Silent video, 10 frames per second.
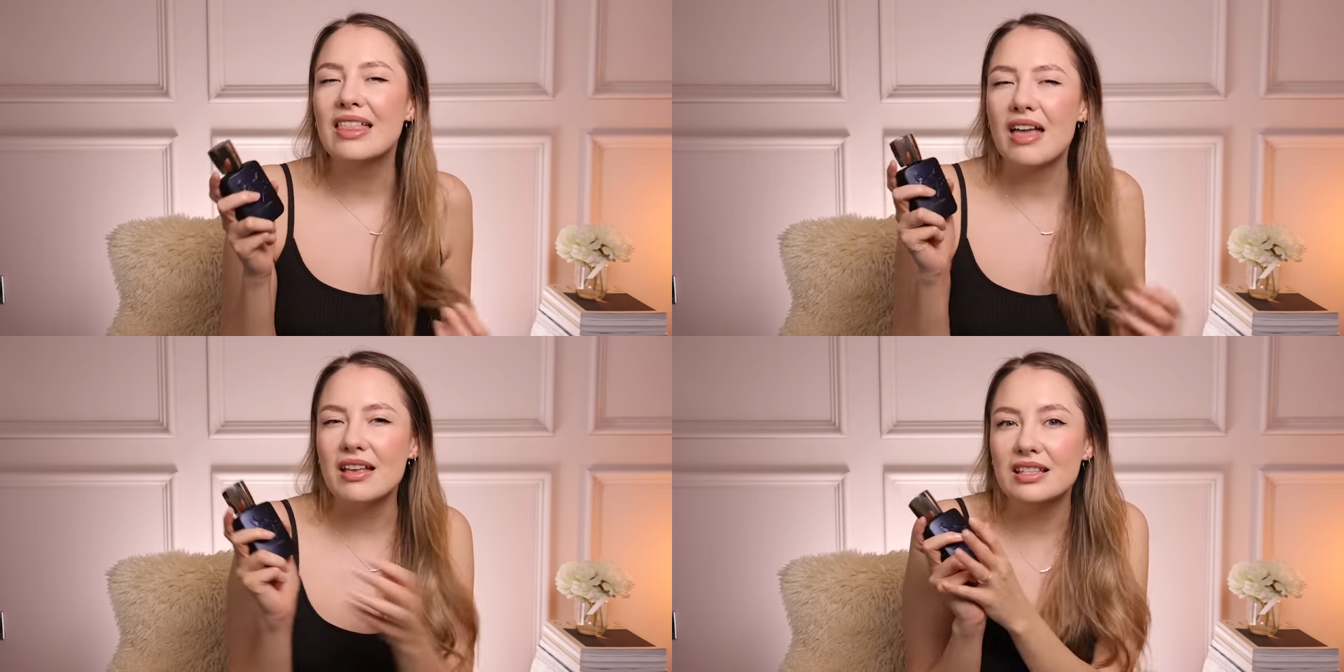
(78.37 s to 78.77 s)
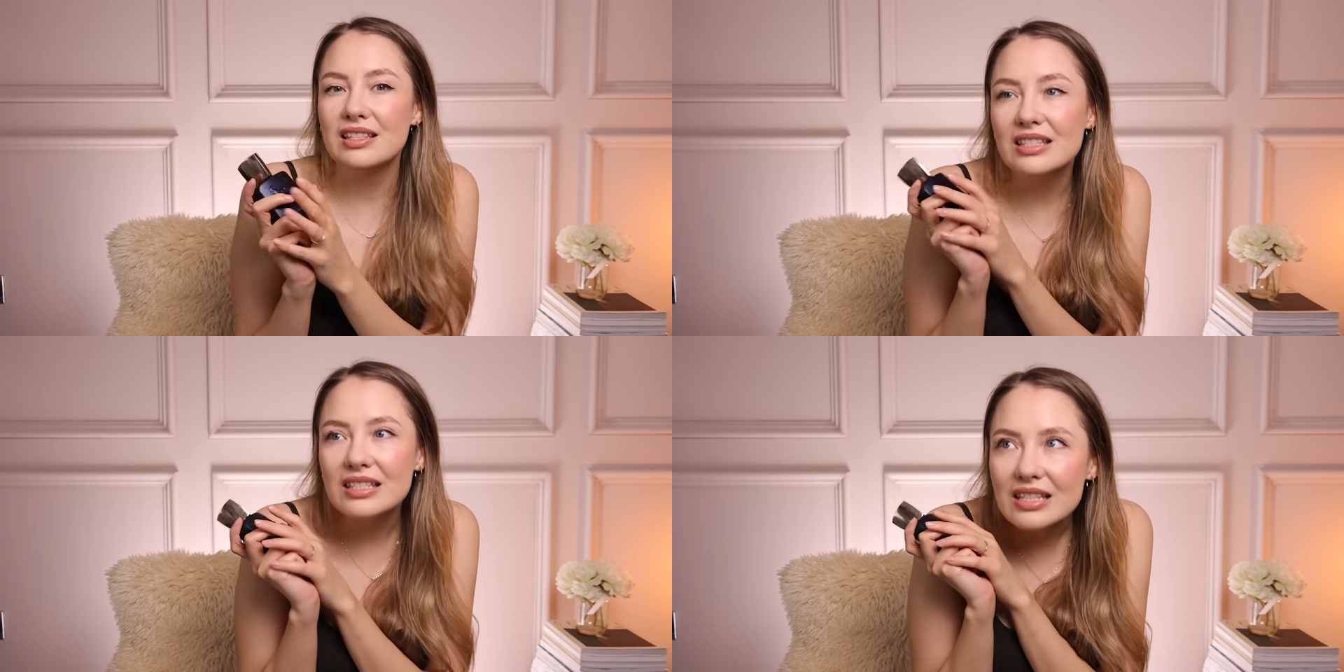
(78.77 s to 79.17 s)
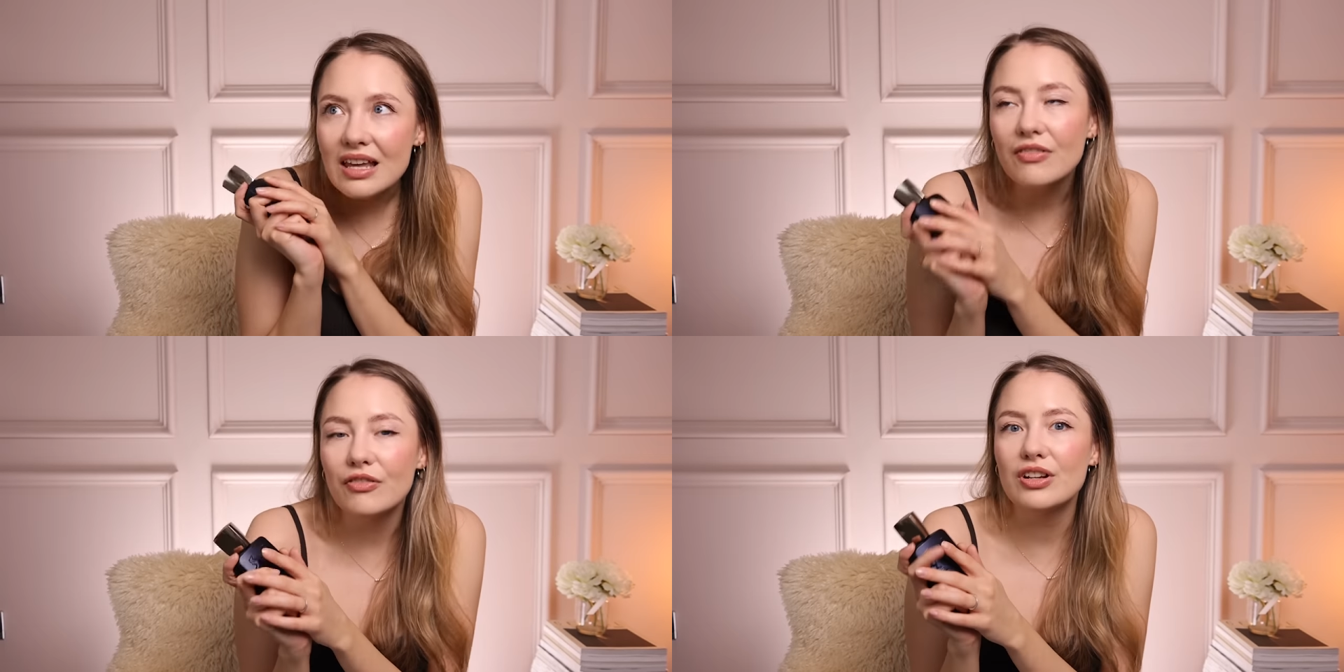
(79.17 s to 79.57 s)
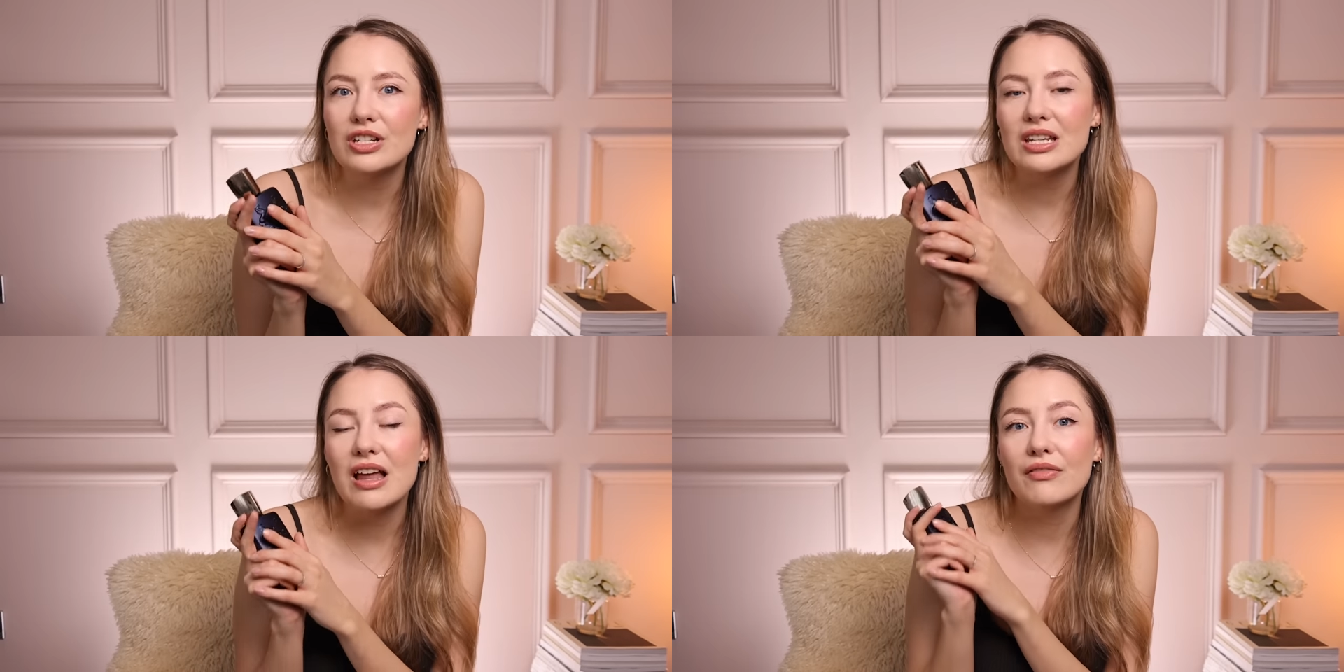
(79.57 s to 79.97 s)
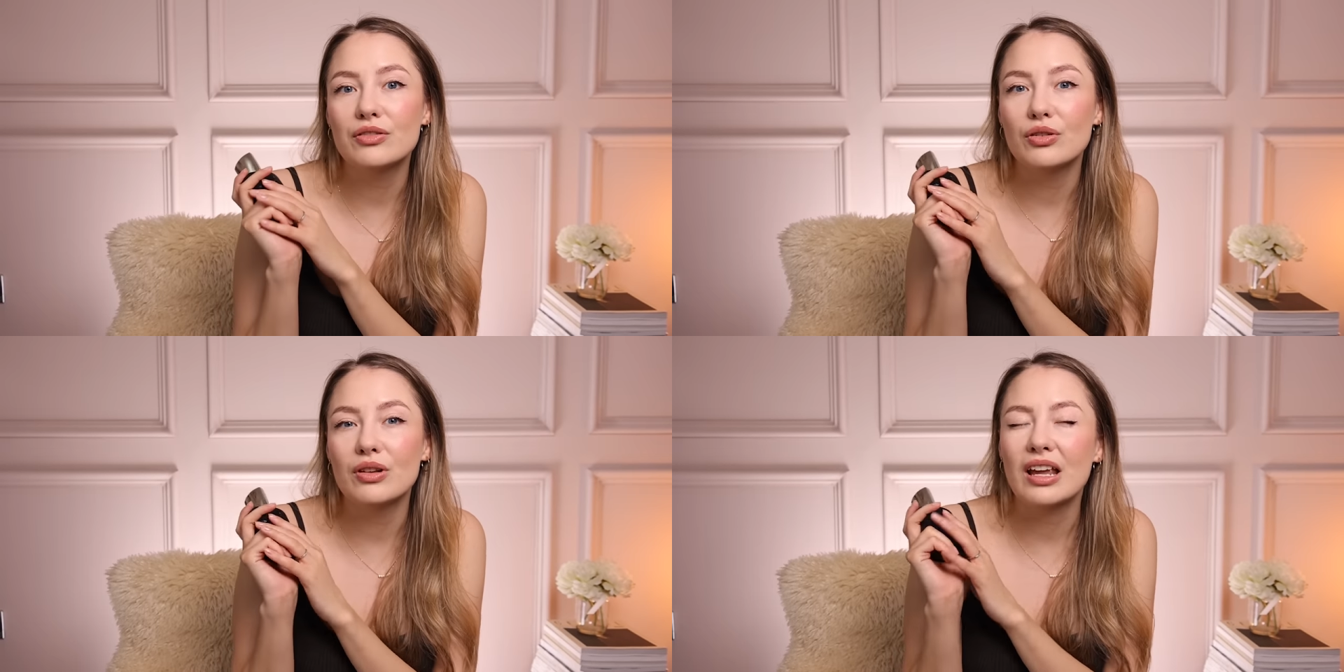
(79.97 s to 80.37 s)
that is different
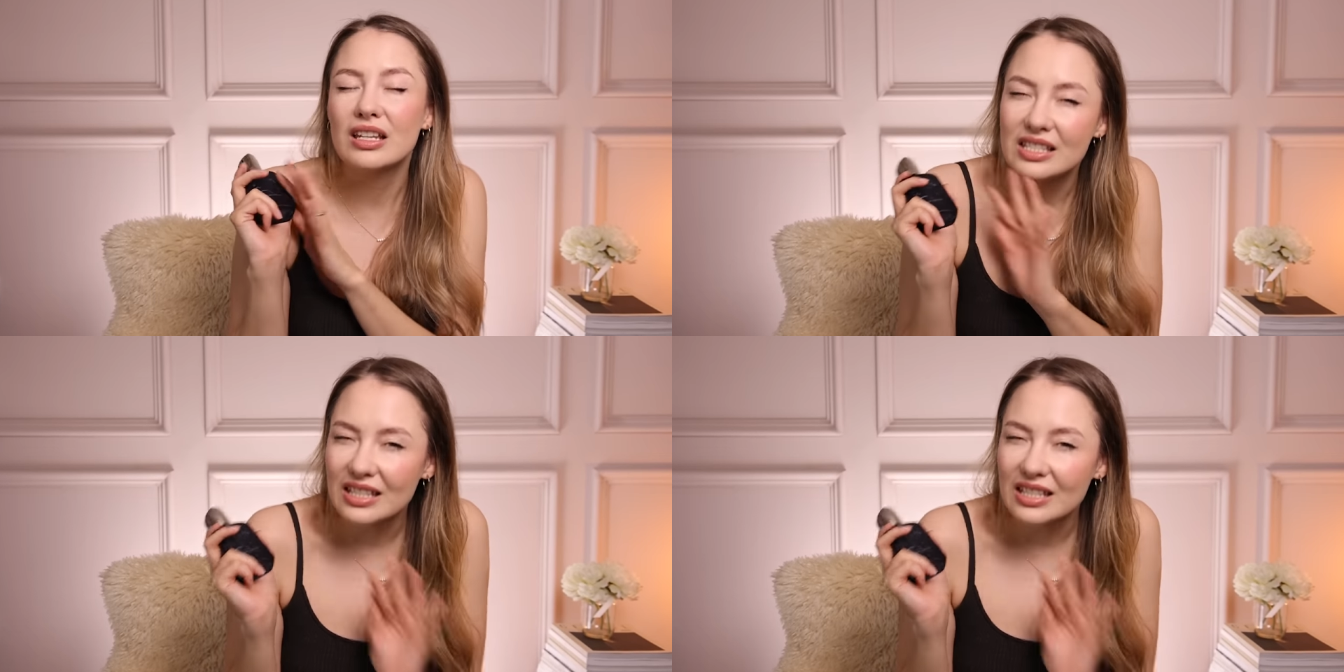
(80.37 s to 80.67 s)
enough to like